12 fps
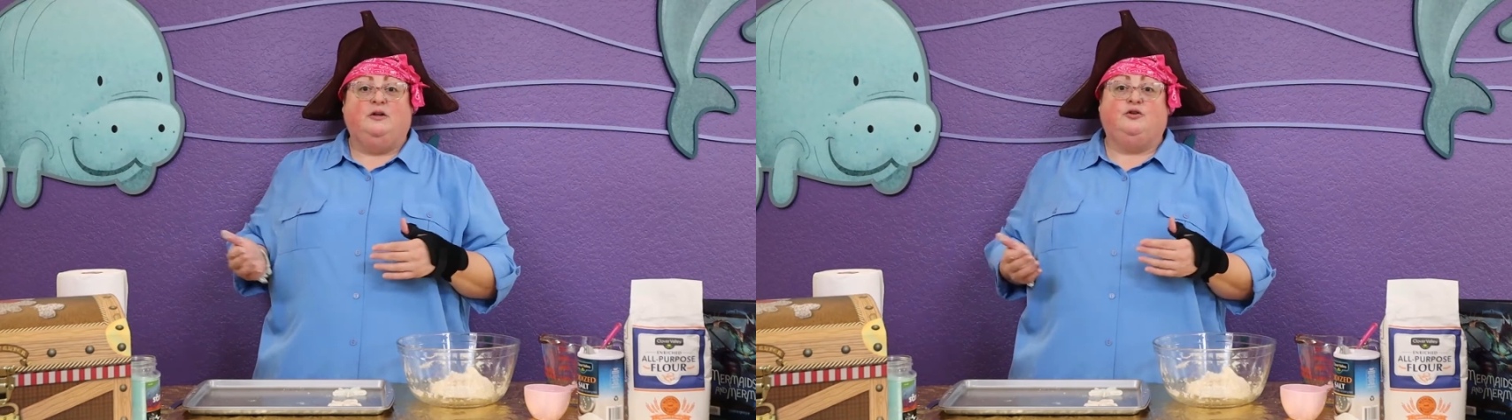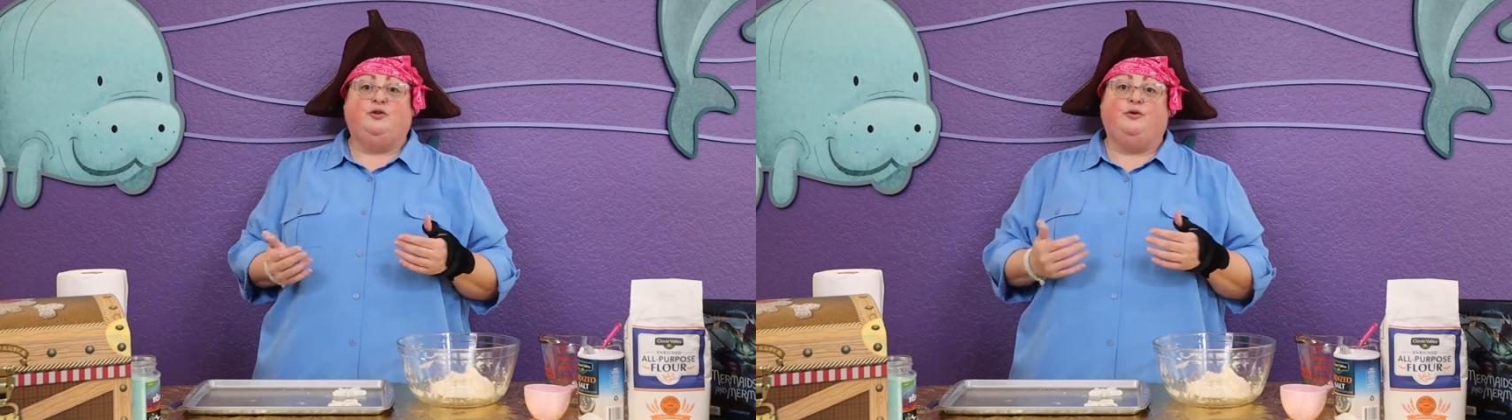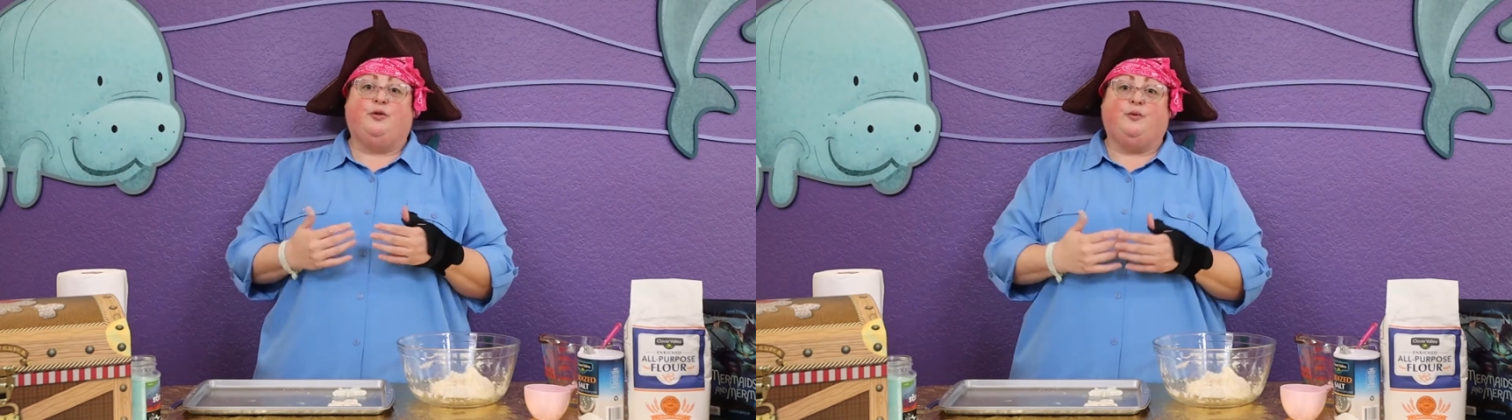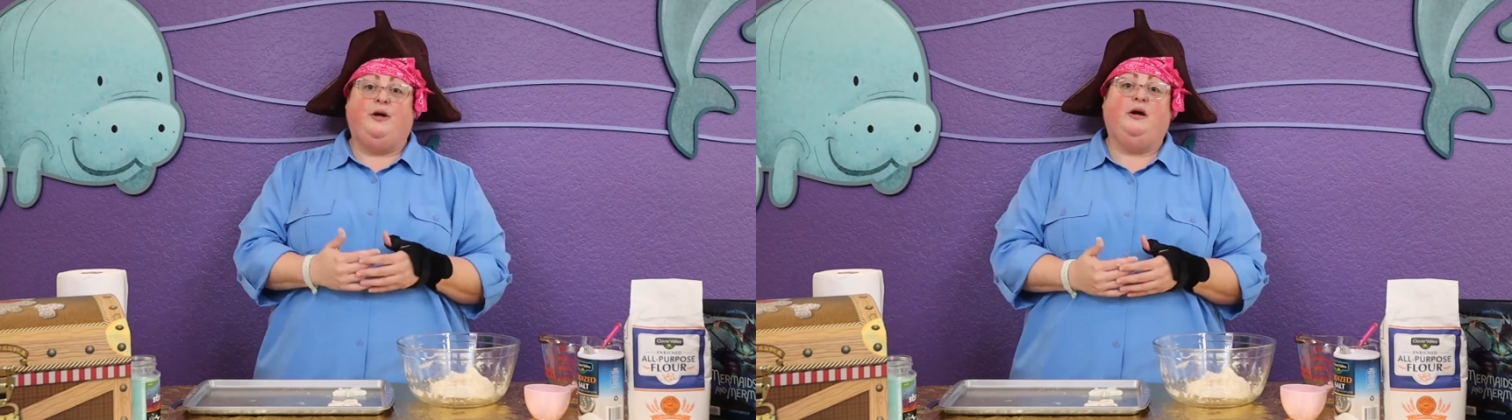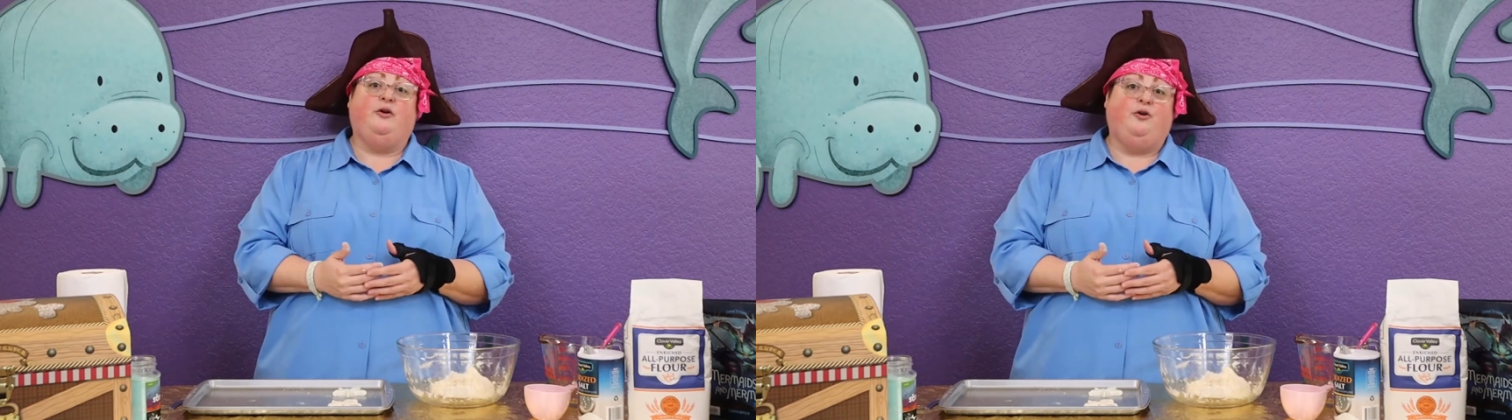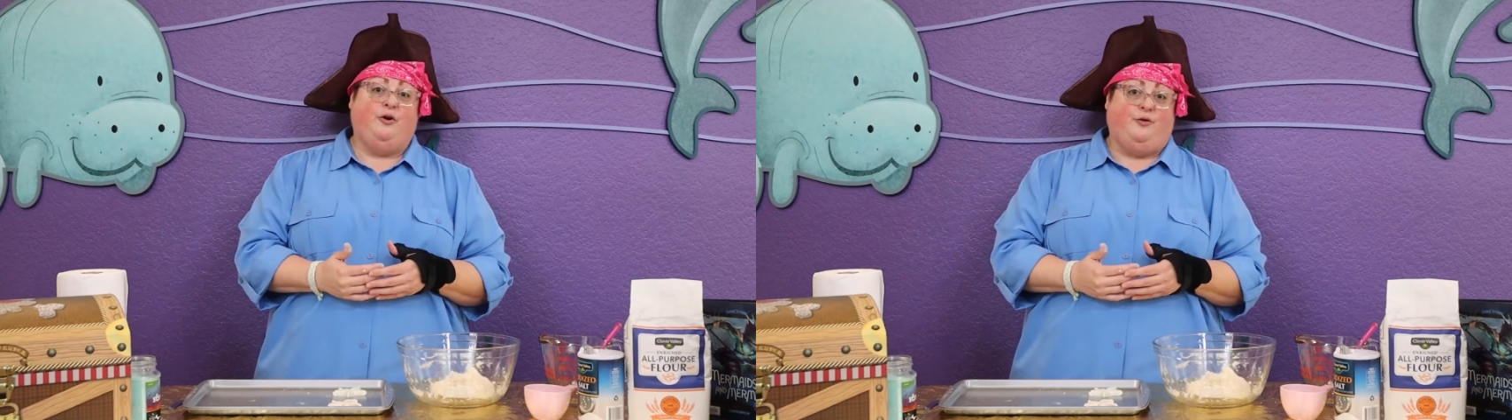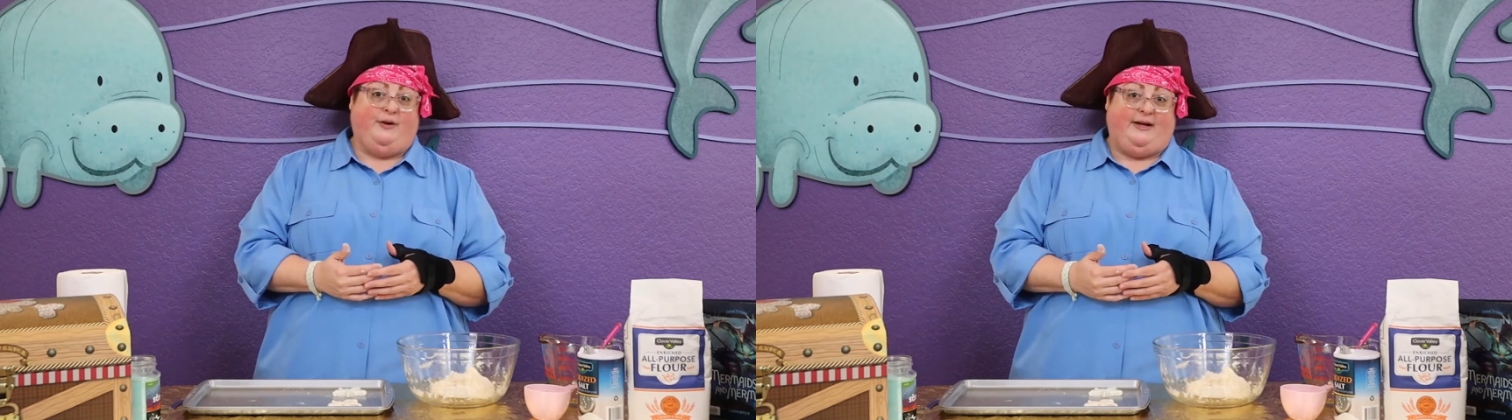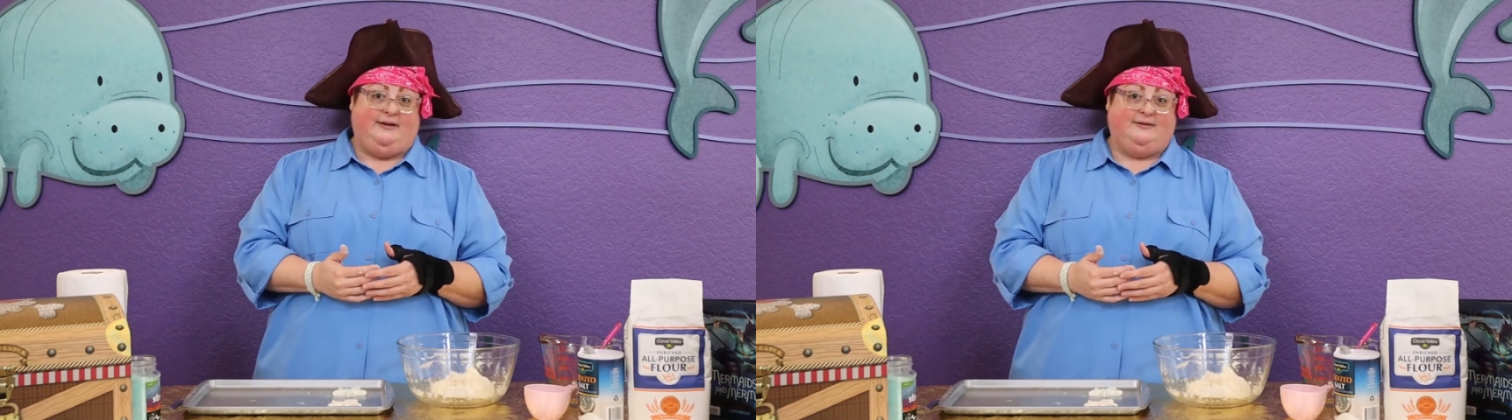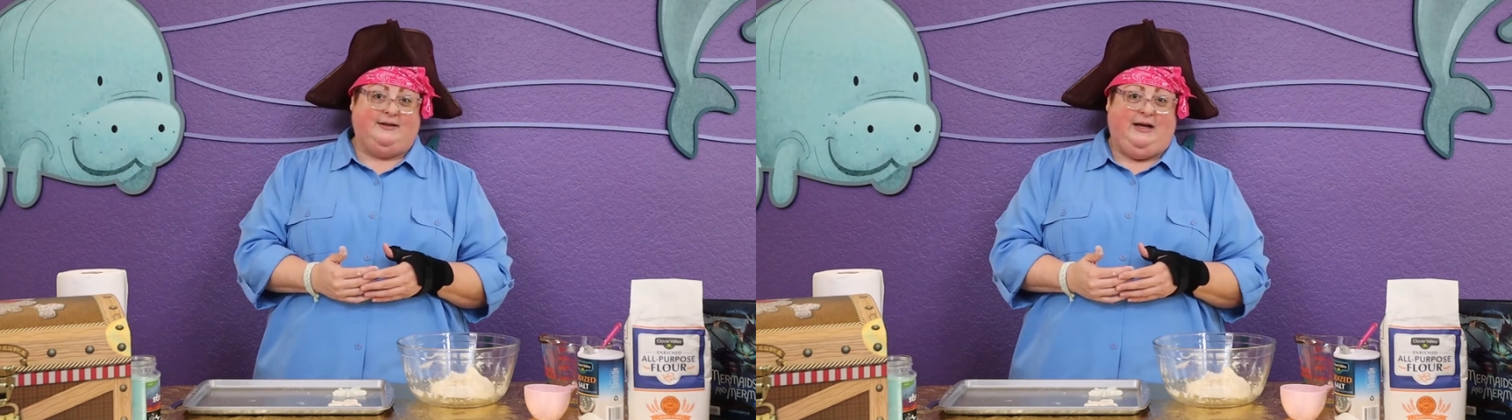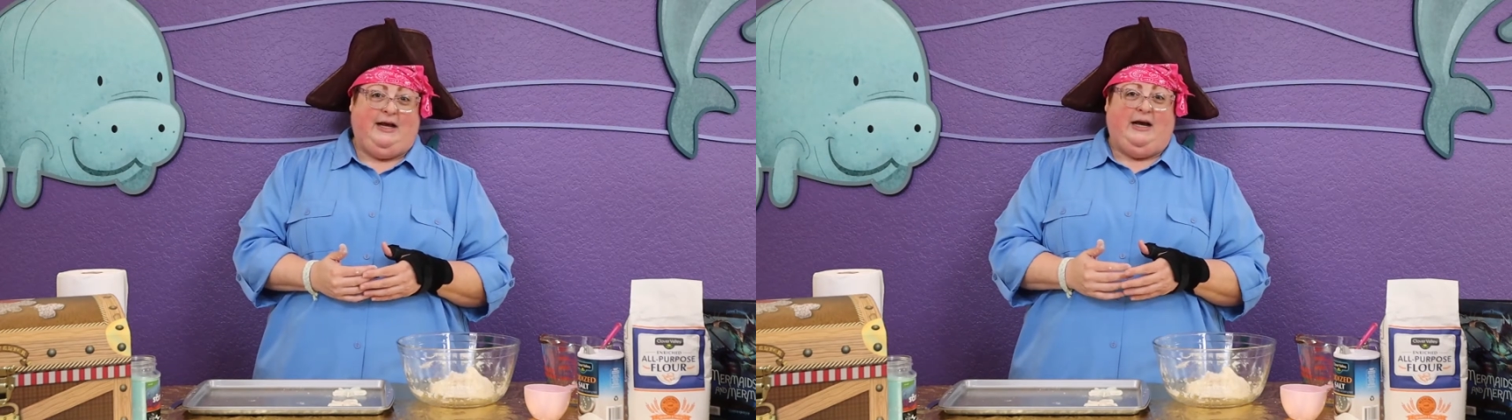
to 300 degrees.